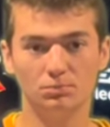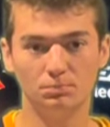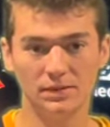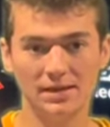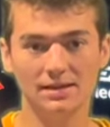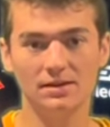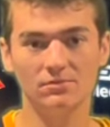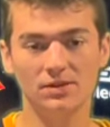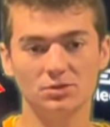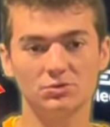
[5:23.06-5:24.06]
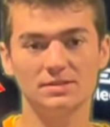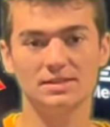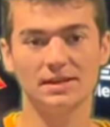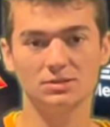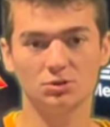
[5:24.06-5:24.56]
big victories
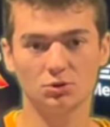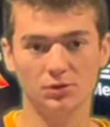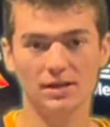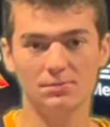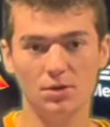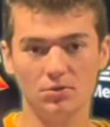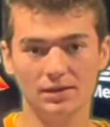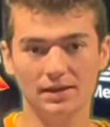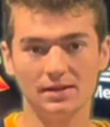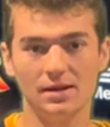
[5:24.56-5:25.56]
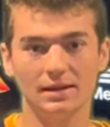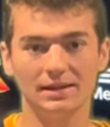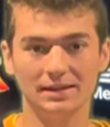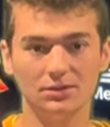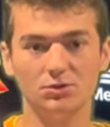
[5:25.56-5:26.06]
against a great opponent
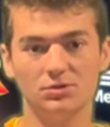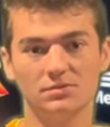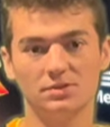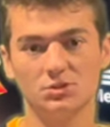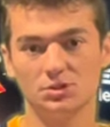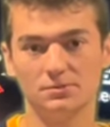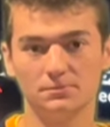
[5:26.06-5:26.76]
in your division?